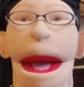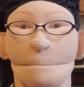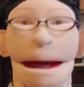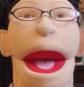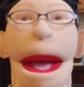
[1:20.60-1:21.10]

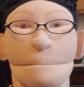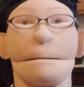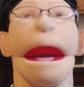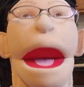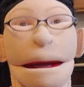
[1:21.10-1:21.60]
I
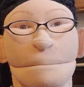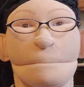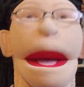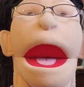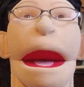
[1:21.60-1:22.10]
got
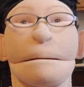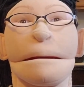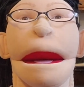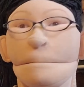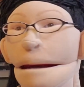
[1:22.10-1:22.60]
this
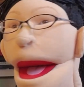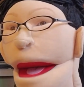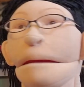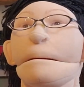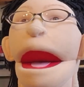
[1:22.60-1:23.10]
job because
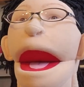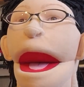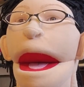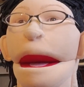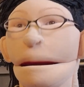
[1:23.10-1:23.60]

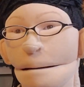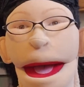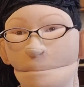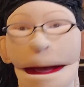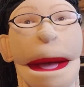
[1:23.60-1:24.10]
my
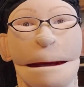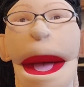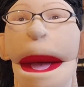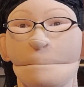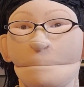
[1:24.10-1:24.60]

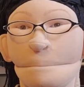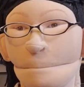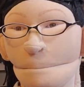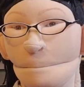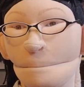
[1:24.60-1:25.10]
regular
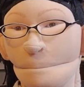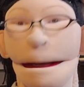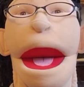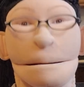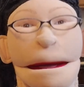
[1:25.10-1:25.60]

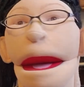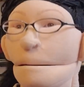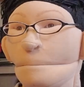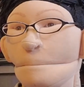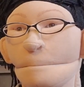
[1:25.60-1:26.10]

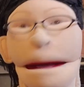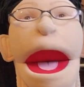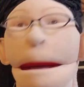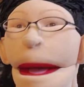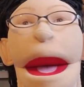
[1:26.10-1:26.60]
business
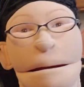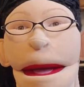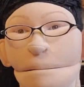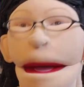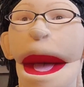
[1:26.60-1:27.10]
stuff
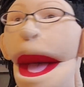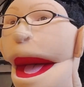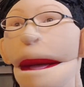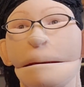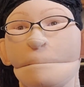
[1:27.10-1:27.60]
that I
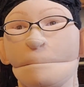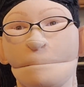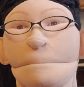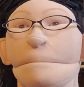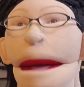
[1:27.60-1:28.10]
do
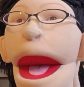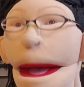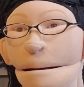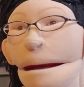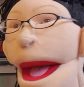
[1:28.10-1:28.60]

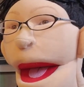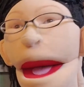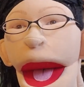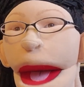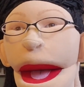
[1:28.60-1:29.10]
gets
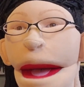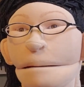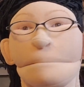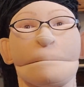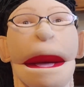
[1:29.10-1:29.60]
quiet
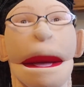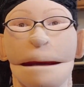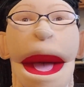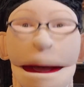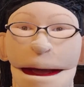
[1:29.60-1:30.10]

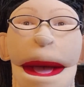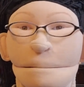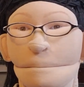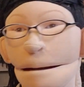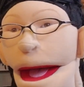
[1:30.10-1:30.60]
in
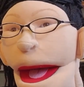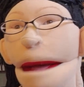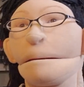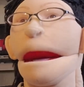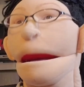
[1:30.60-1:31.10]

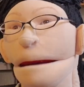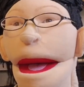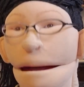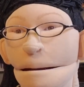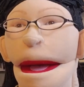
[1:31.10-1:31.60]
January and
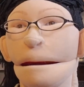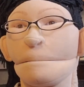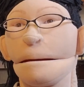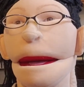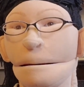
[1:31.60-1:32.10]

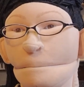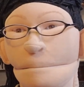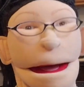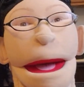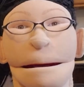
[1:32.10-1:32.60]

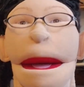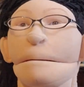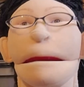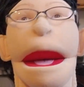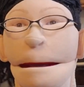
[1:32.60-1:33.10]
February, and then
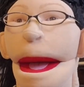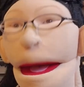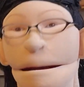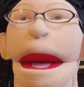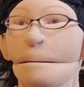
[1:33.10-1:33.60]
in March
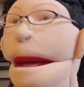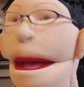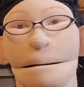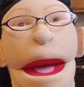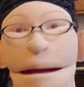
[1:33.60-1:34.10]
it starts to
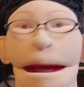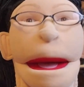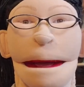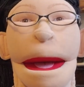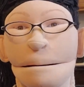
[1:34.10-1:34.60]
pick up a
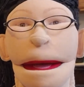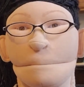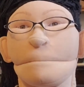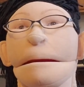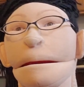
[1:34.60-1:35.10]
little bit
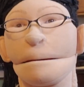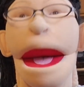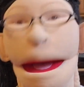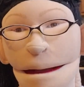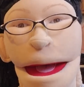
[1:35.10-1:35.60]
again.
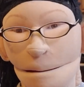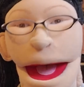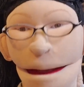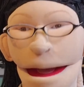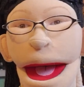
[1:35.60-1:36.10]
But I
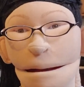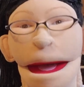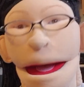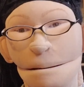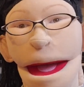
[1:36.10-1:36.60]
was trying to
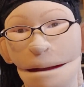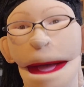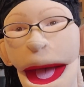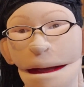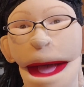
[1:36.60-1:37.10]
be
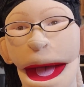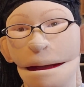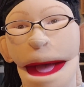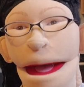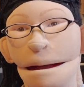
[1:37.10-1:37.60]

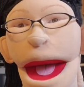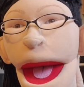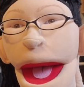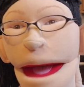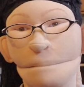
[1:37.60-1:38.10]
proactive this
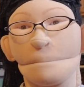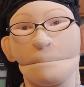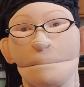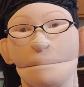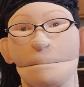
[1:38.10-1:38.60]
year,
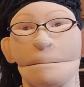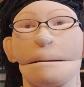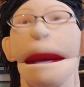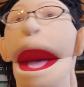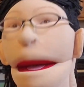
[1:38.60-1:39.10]

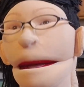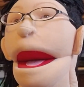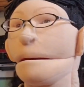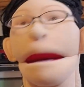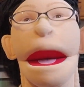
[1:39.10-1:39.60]

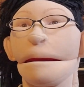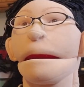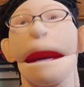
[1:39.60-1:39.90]
knowing that it